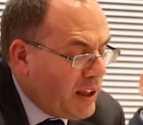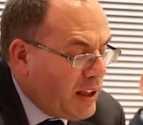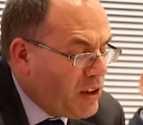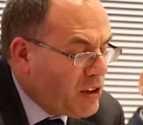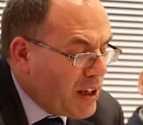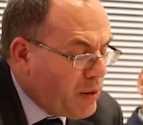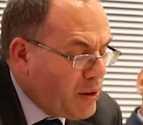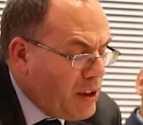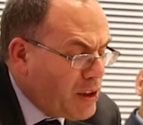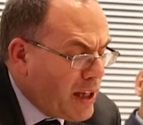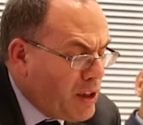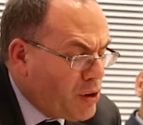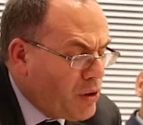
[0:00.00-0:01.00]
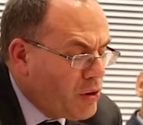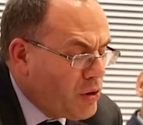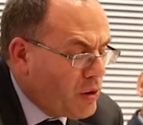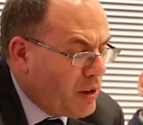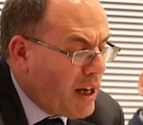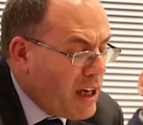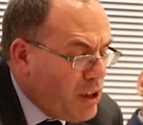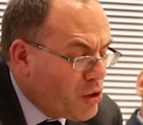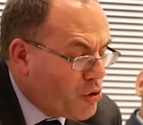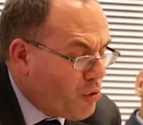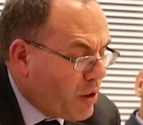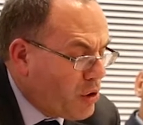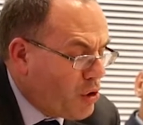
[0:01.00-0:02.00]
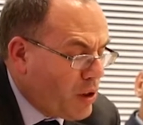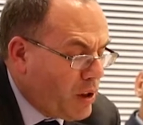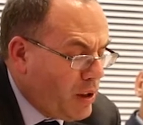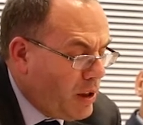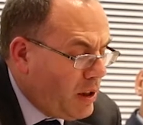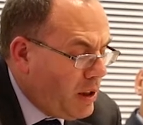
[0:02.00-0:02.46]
and Southeast Asia's age structure